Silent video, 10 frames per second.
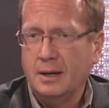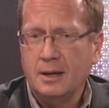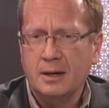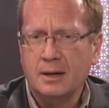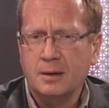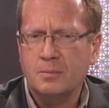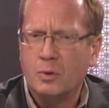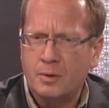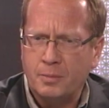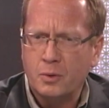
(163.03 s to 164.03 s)

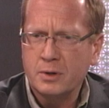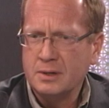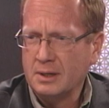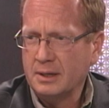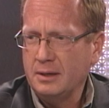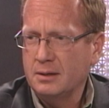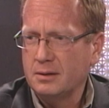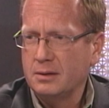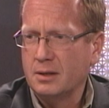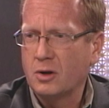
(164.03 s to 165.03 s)
More importantly,
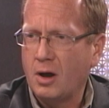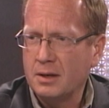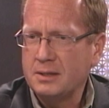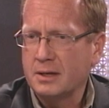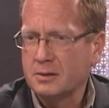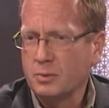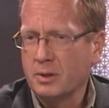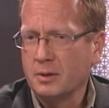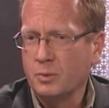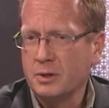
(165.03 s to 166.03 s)
the context
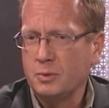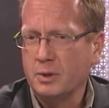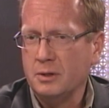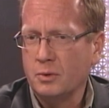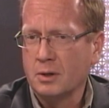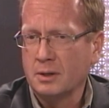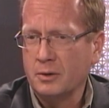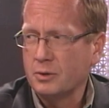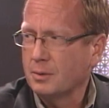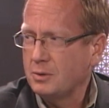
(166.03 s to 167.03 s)
within which we do our
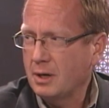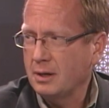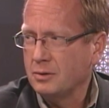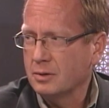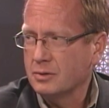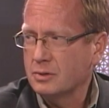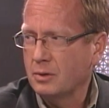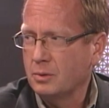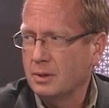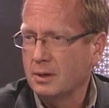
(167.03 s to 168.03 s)
leadership change, and
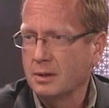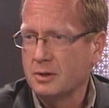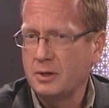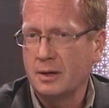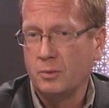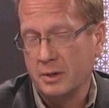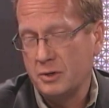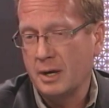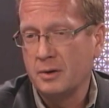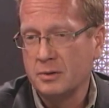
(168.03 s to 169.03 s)
so one
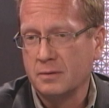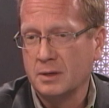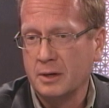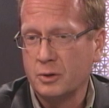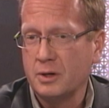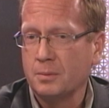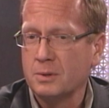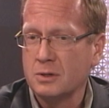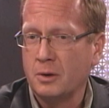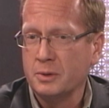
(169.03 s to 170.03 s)
challenge of leadership
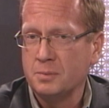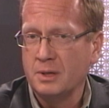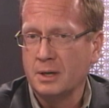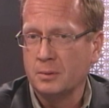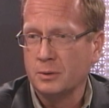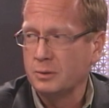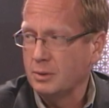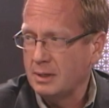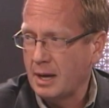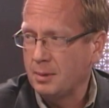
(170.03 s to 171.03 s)
is always being able to
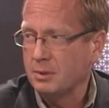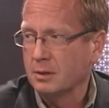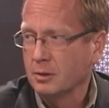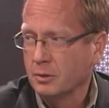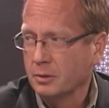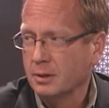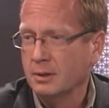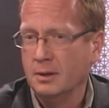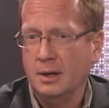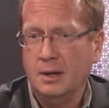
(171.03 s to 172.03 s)
adapt and learn
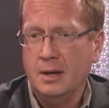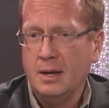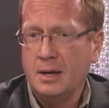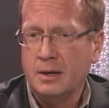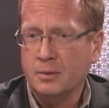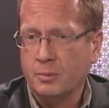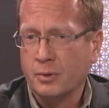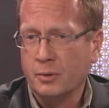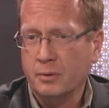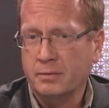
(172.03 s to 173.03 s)
and
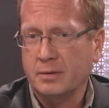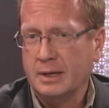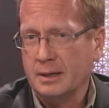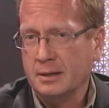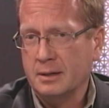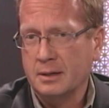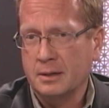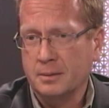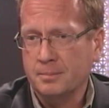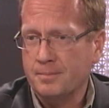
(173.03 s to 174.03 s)
improve, and
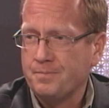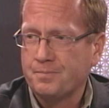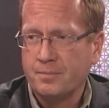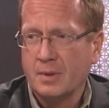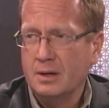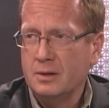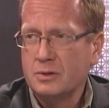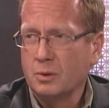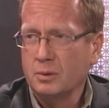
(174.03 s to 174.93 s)
so